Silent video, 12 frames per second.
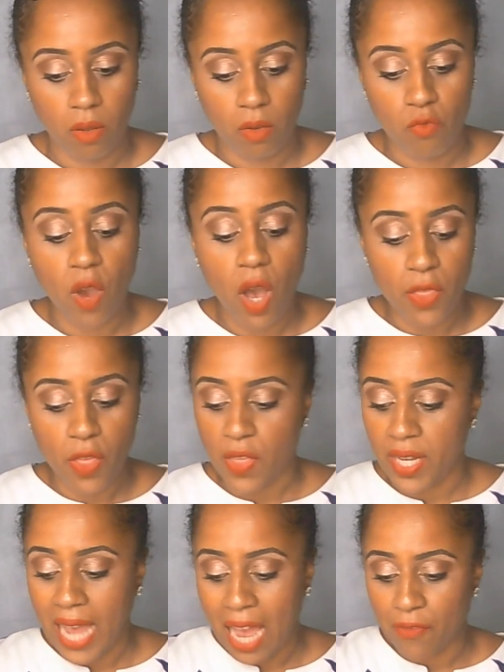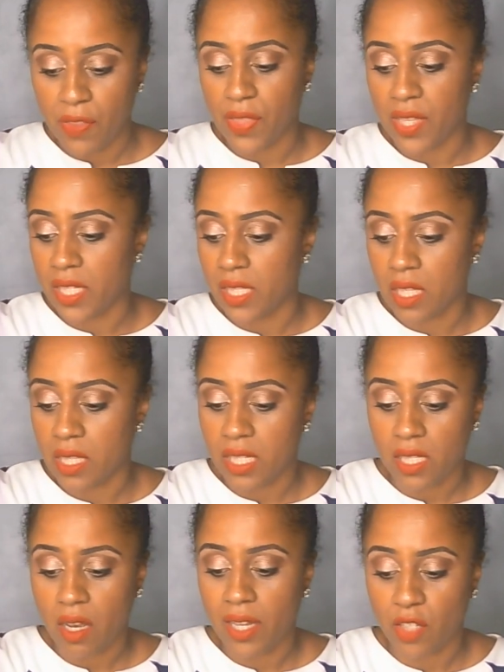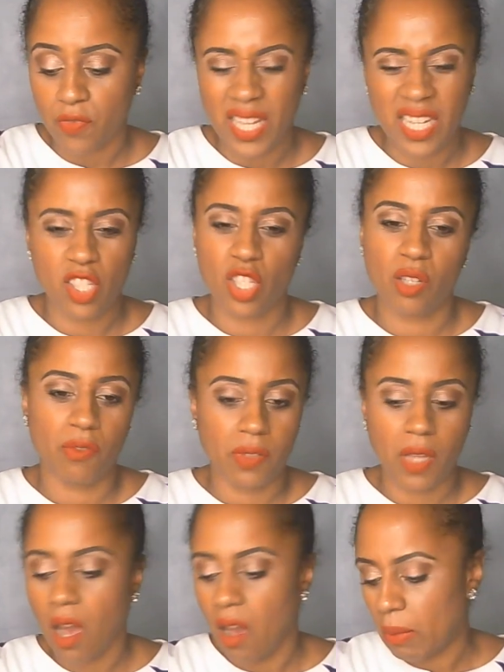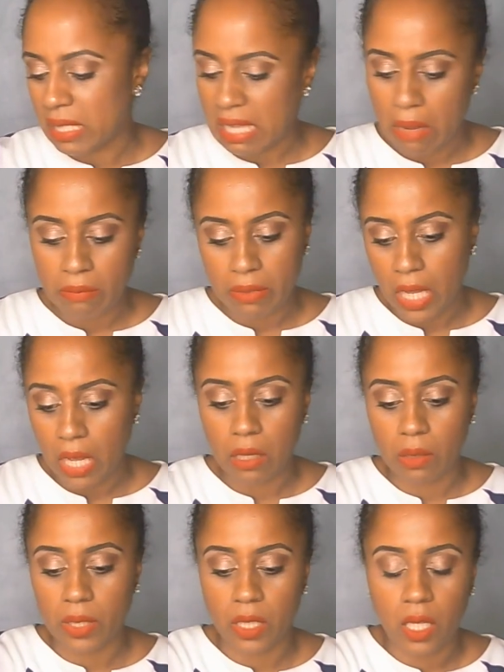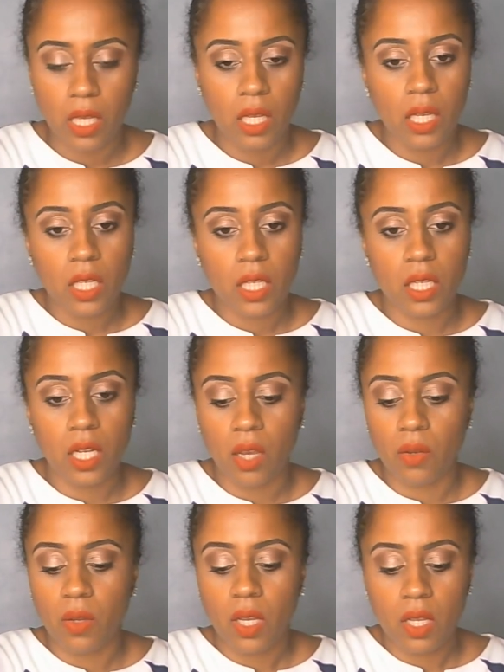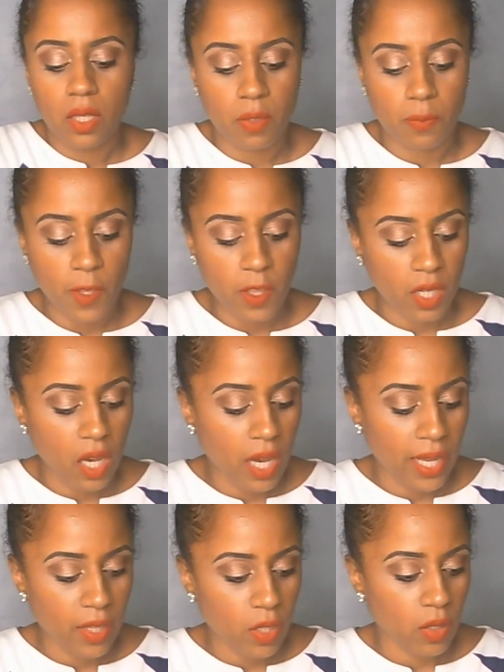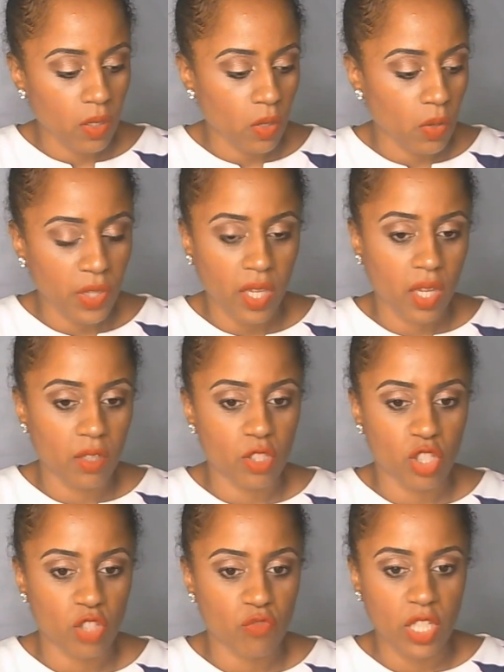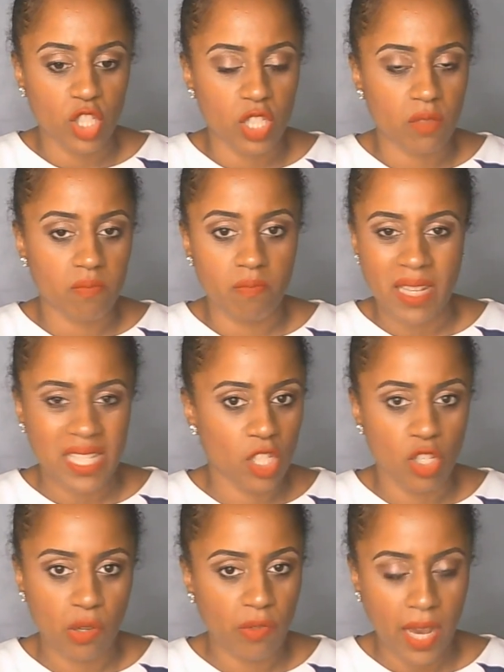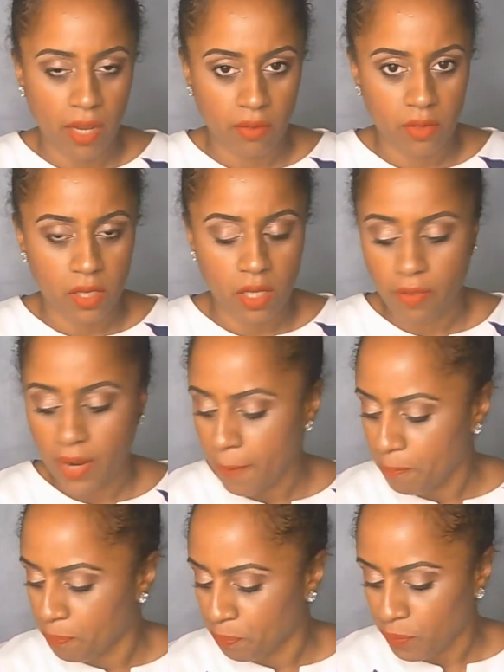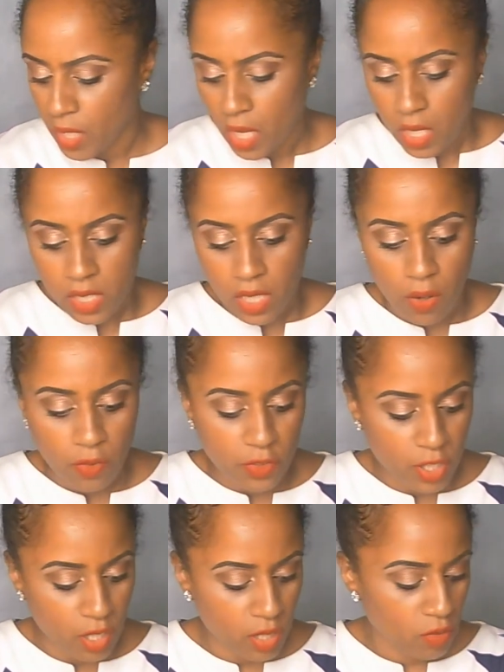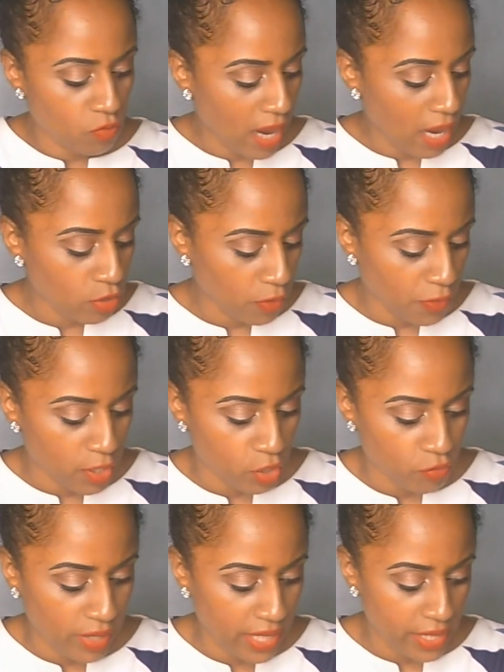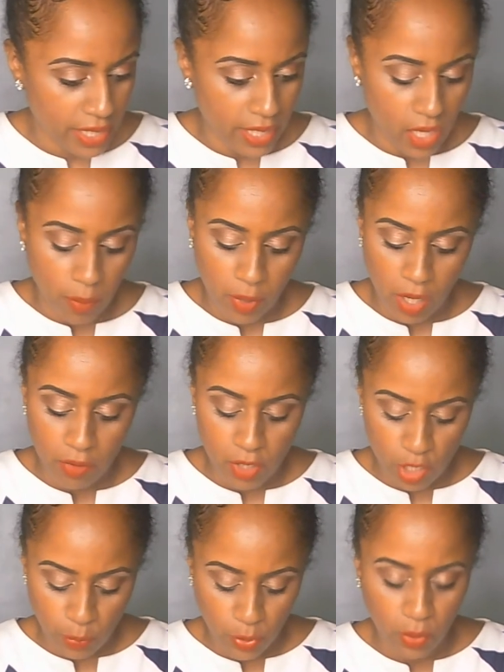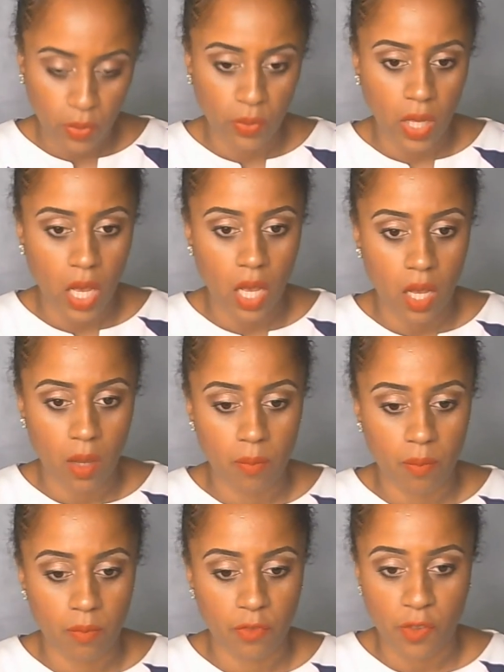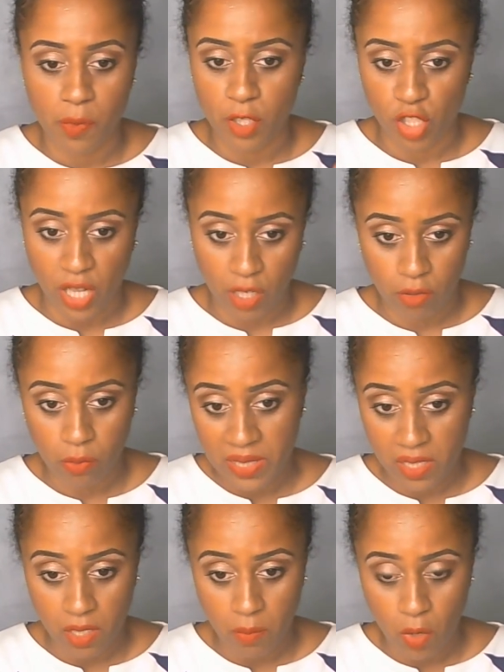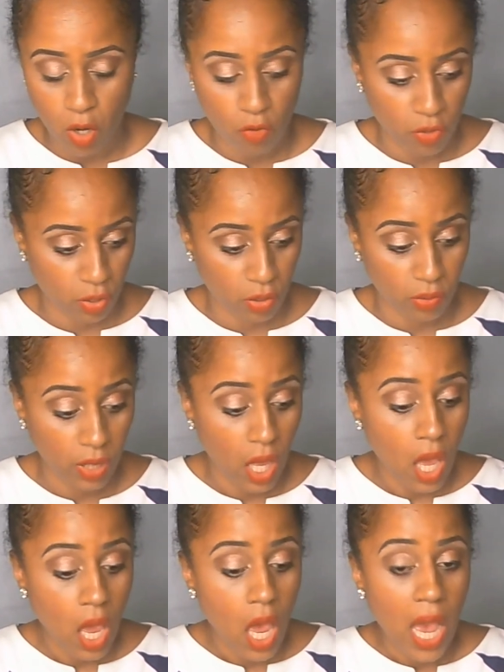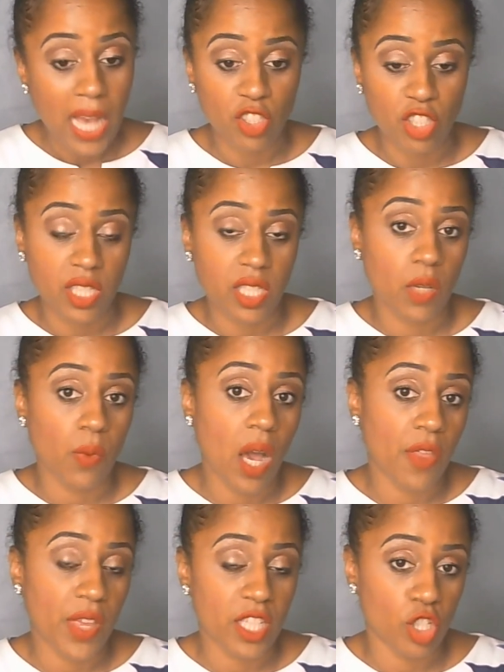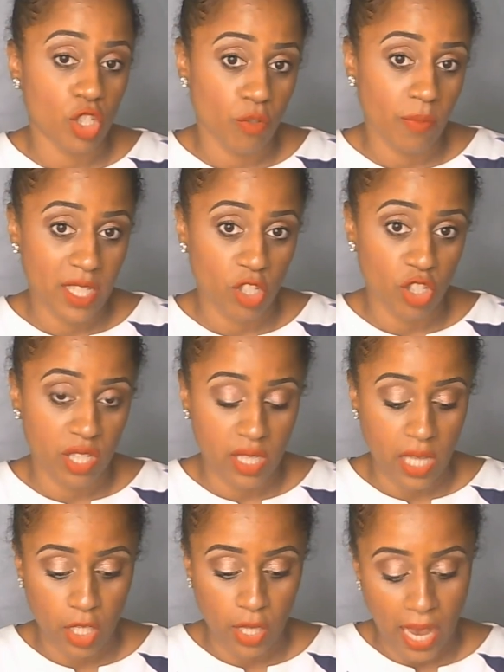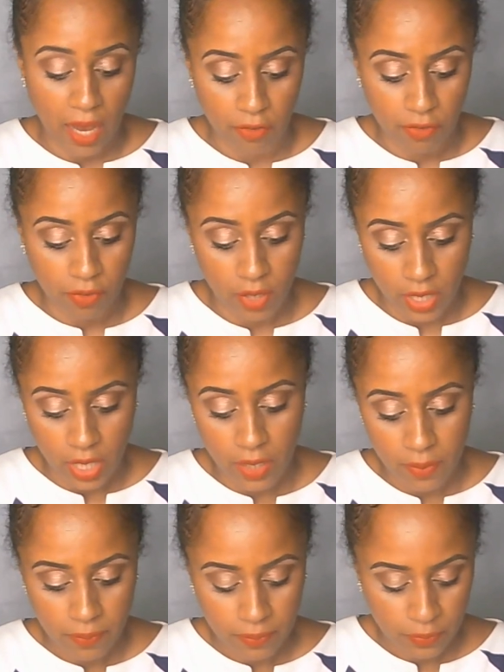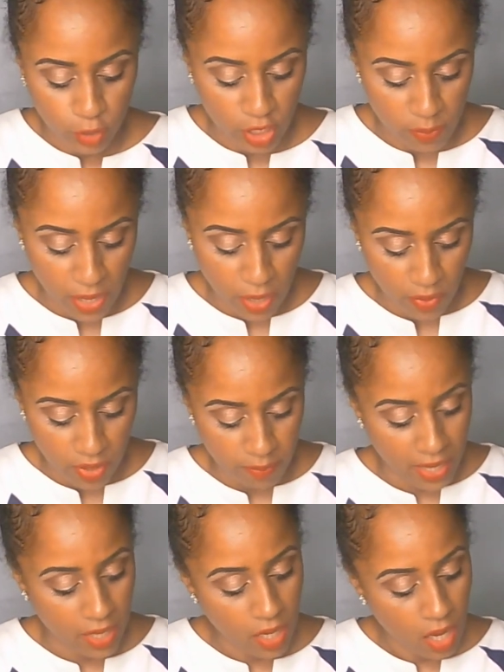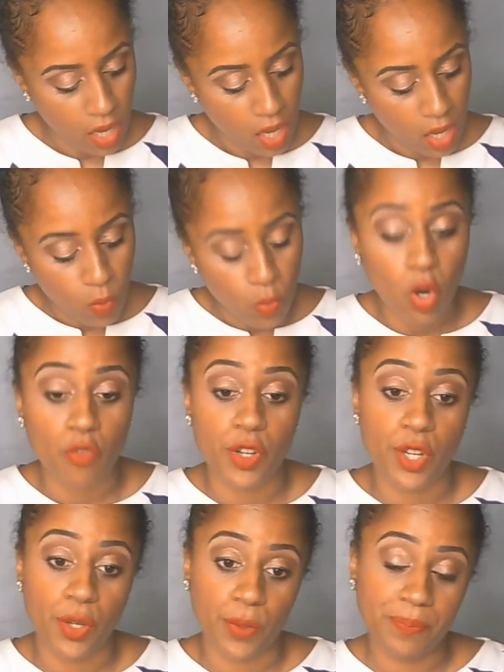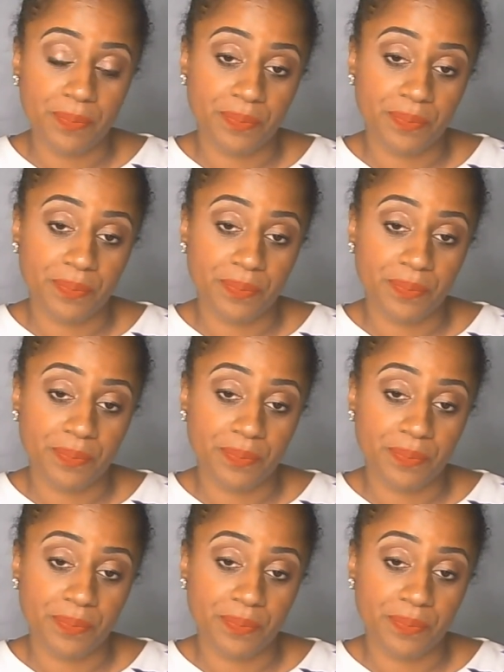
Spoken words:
Rather than having this kind of energy of like, oh, I don't know. And, you know, the guy or the girl's just really just messing you around. All right? So to round off this reading, I'm going to pull from the Chakra Wisdom Oracle and just see what other additional messages that you have, okay? Just bear with me. We've got renewal.